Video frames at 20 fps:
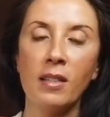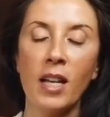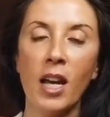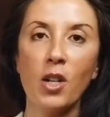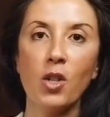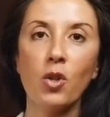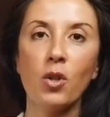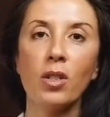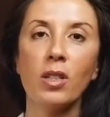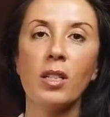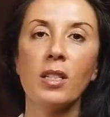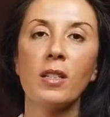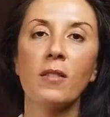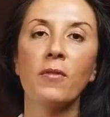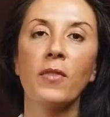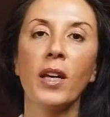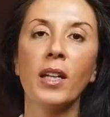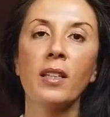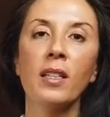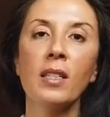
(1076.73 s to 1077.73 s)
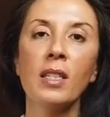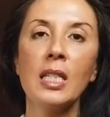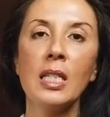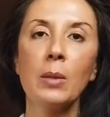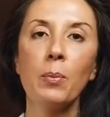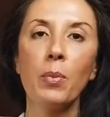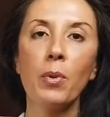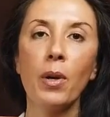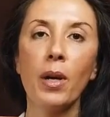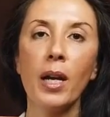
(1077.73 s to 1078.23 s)
natural disinfectant
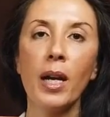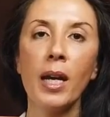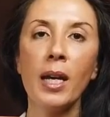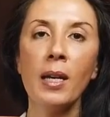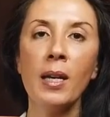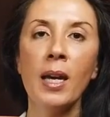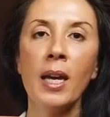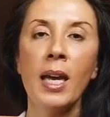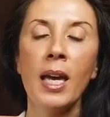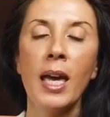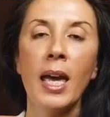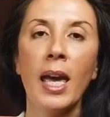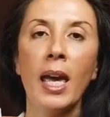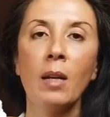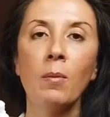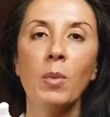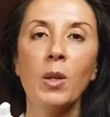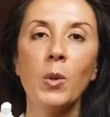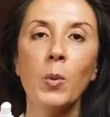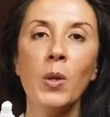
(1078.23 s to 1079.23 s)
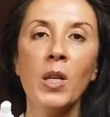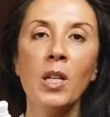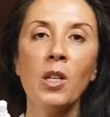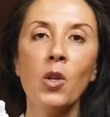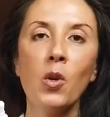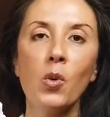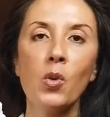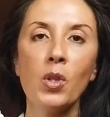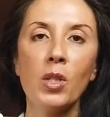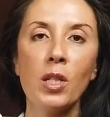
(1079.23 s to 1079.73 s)
spray. And between
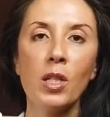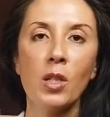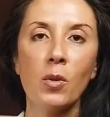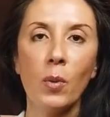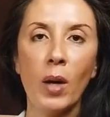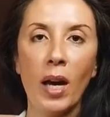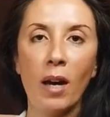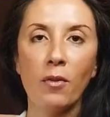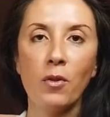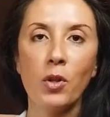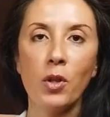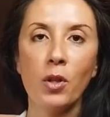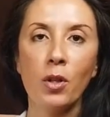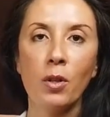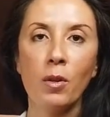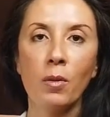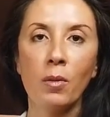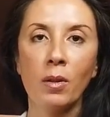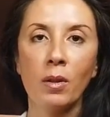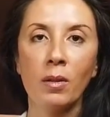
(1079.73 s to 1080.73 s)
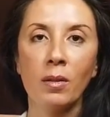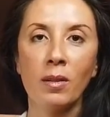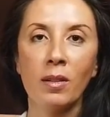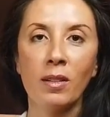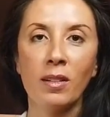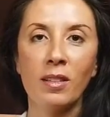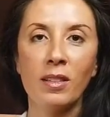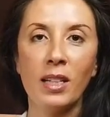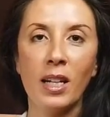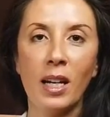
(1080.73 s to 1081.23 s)
uses, after you're
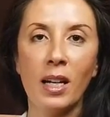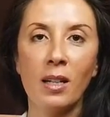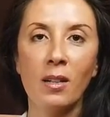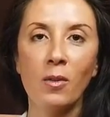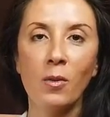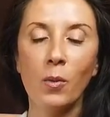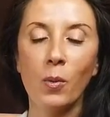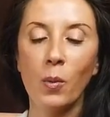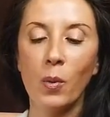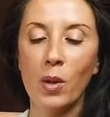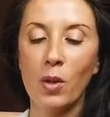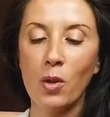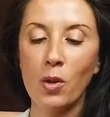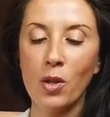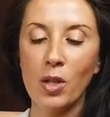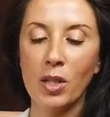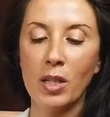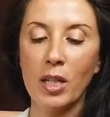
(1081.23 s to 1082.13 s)
done with your